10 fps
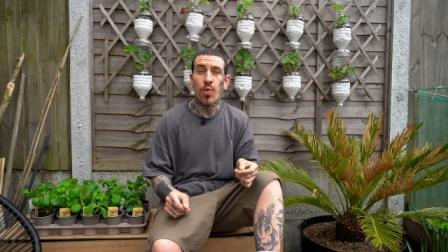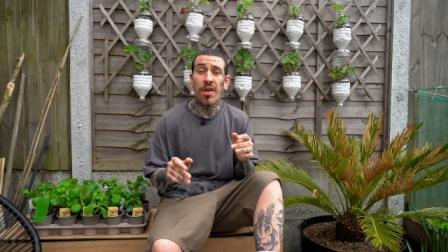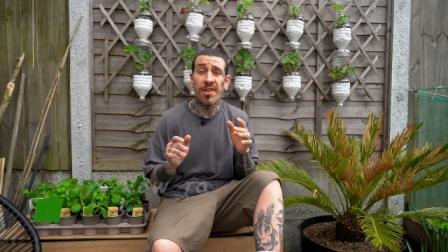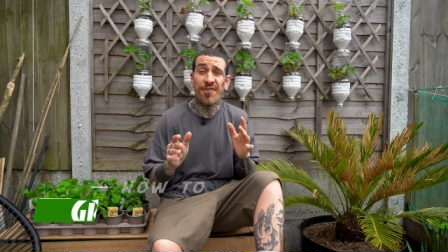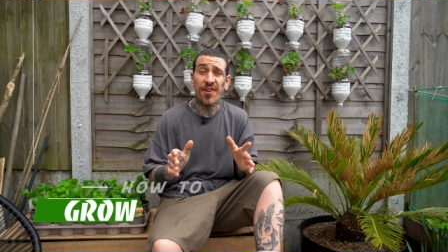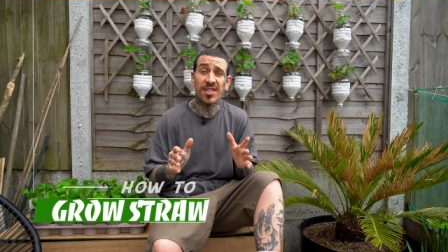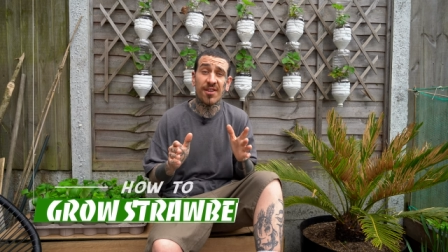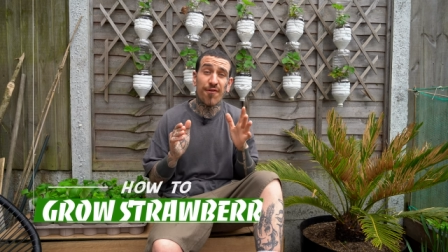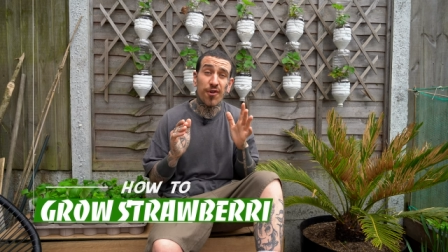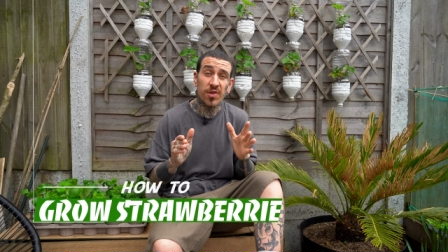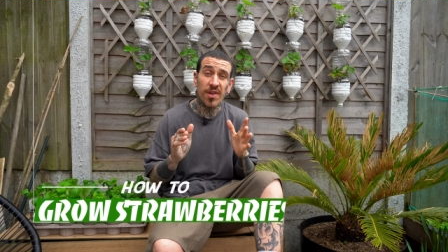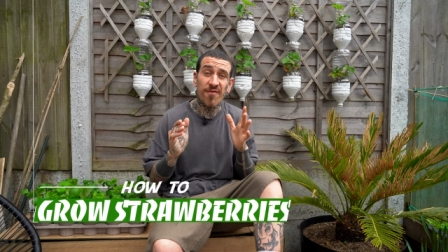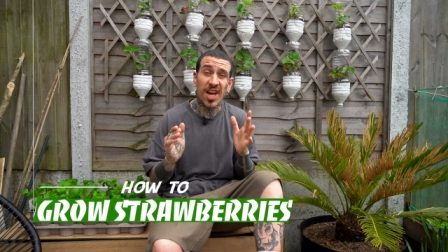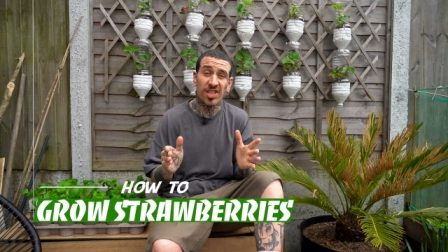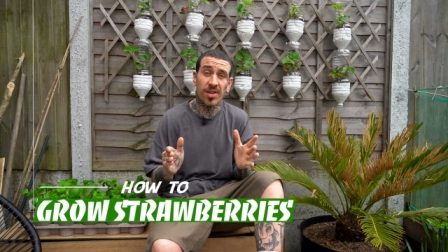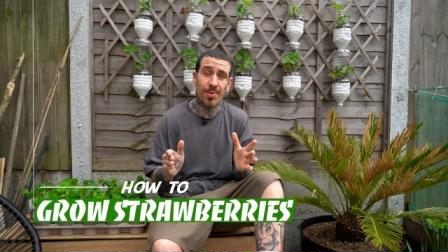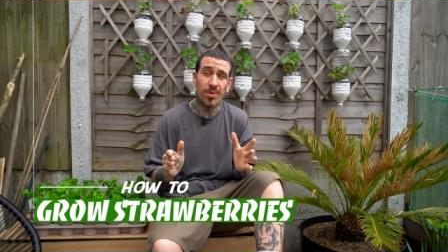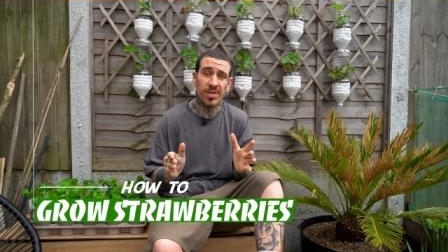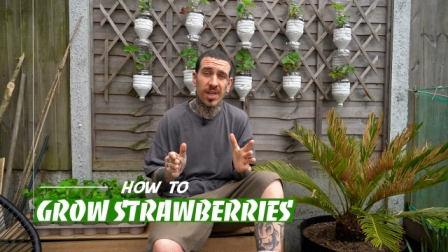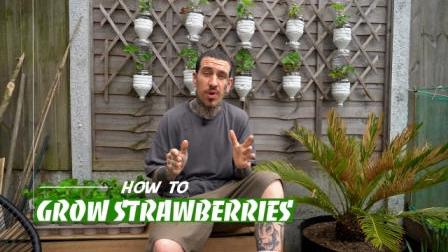One of the first fruit and
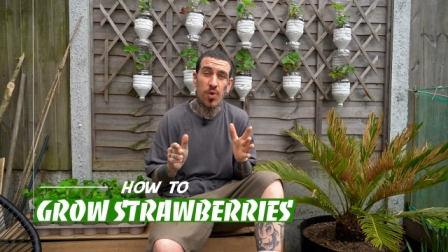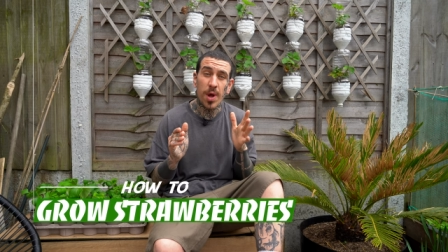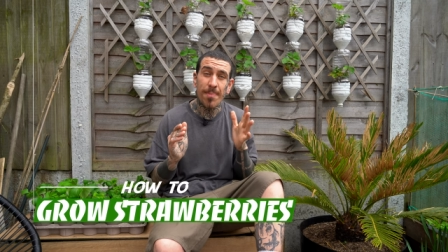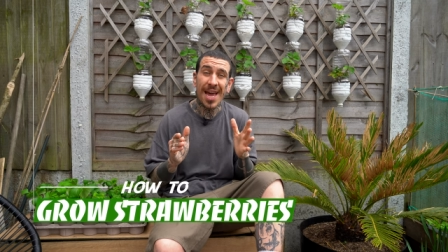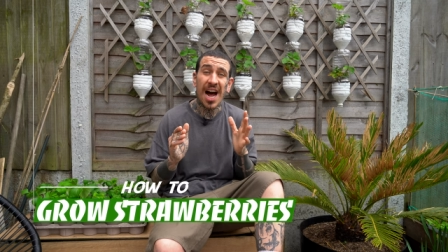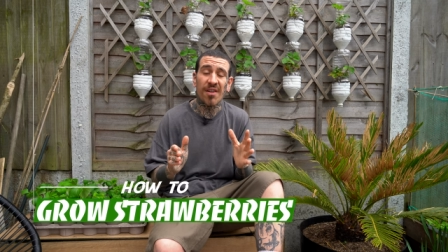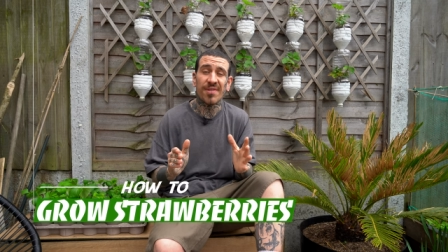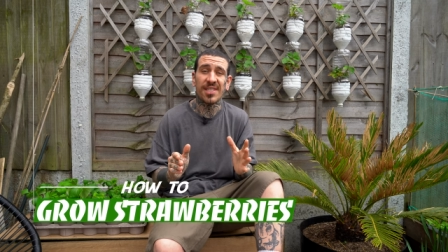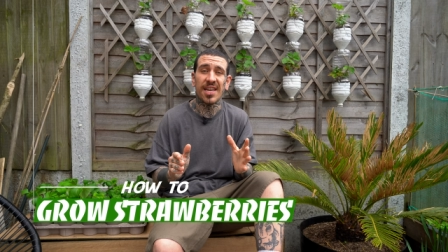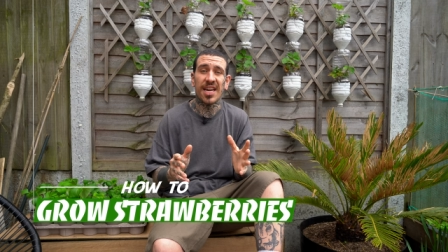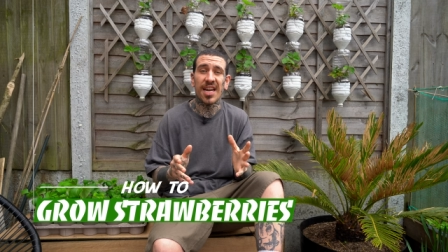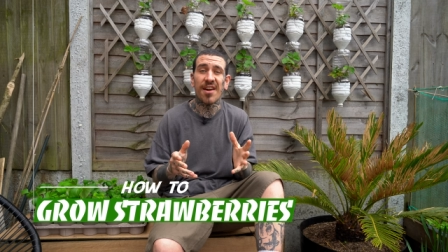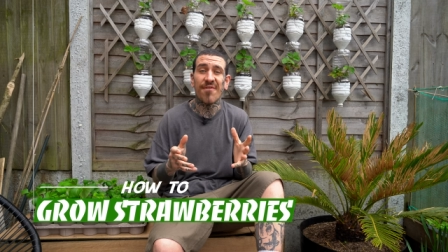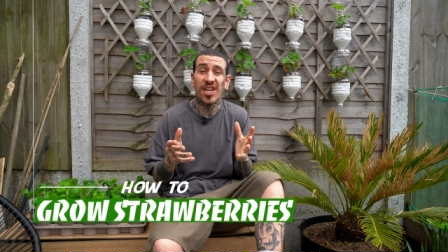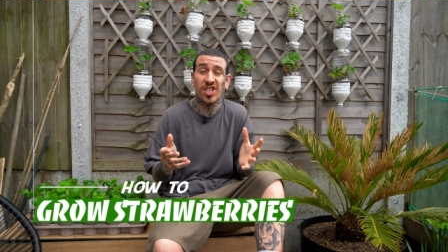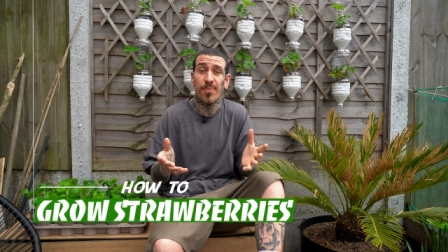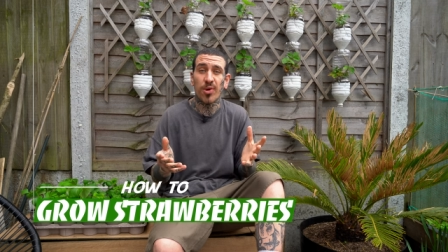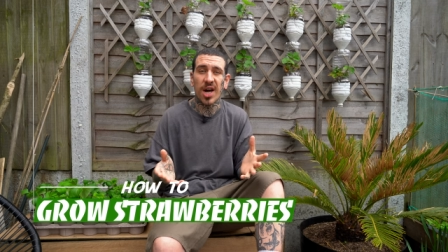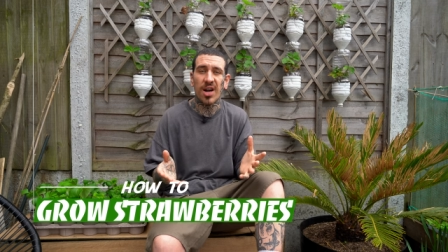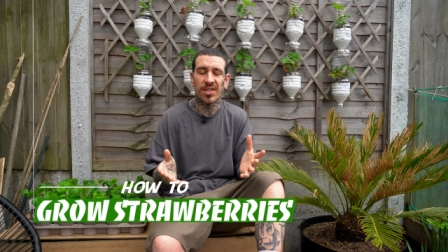vegetables that you will be harvesting in a vegetable
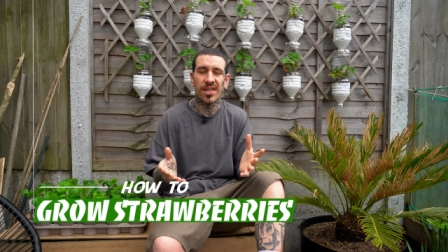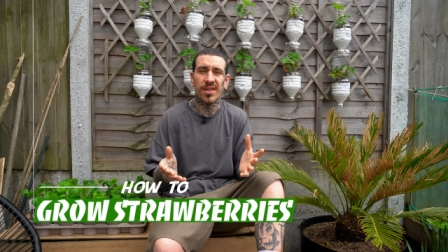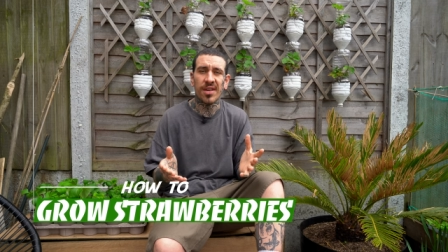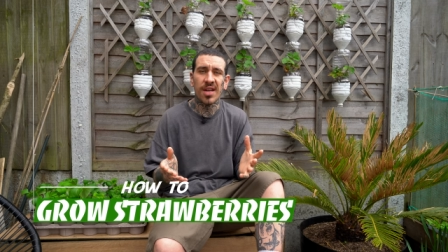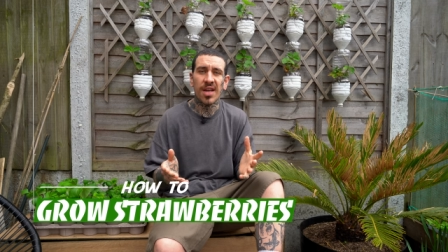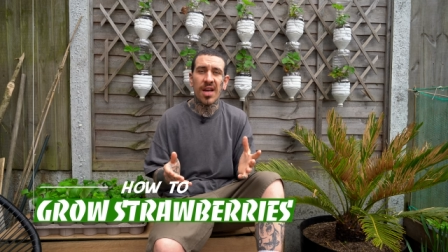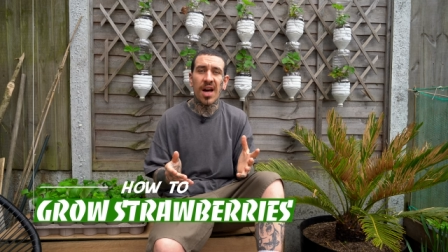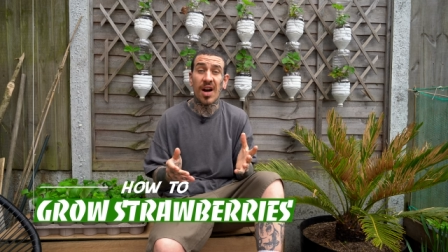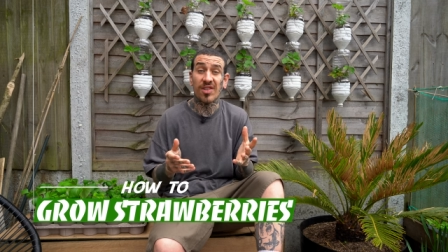garden are